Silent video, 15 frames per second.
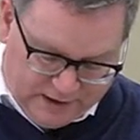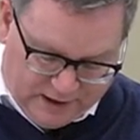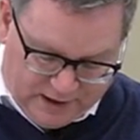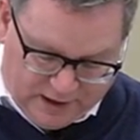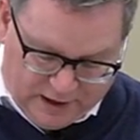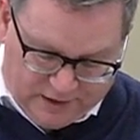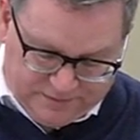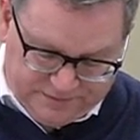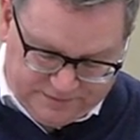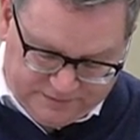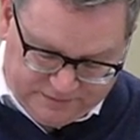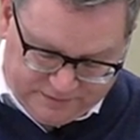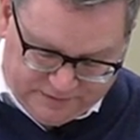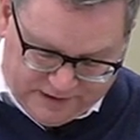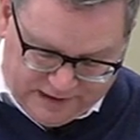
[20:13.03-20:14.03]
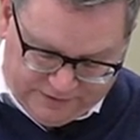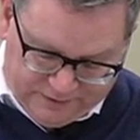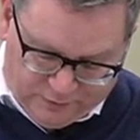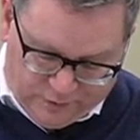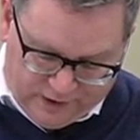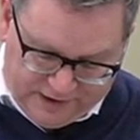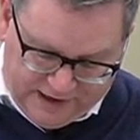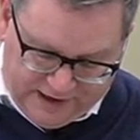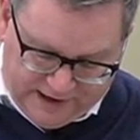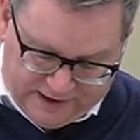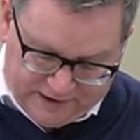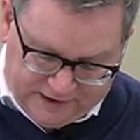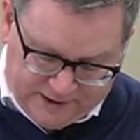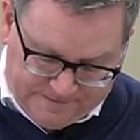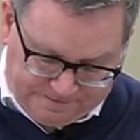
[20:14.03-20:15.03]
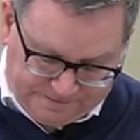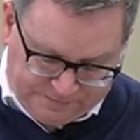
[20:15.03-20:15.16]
On the one hand,